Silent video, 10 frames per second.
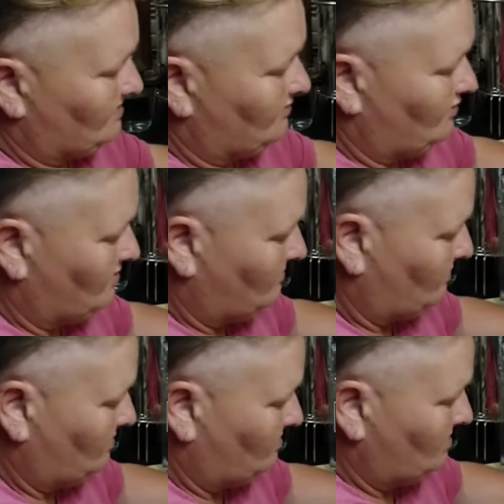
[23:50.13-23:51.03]
and
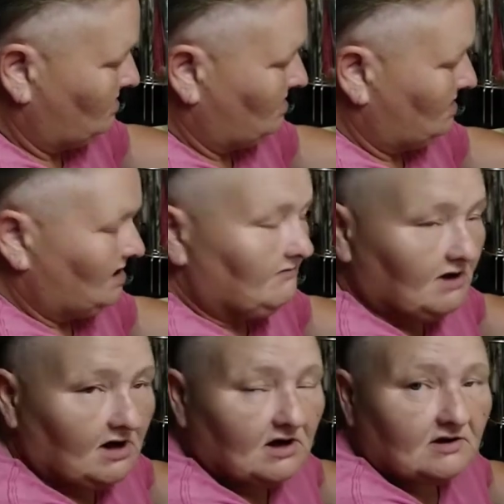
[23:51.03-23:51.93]
normal
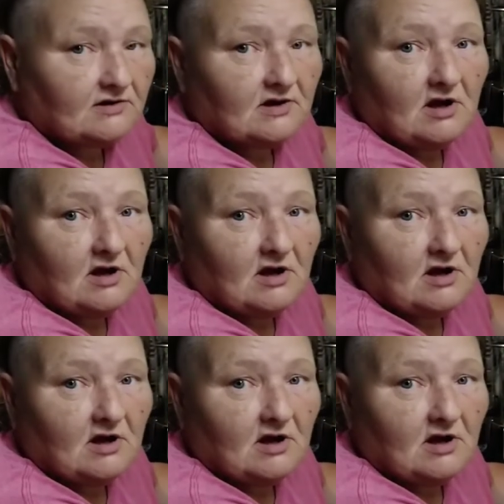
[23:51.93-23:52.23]
because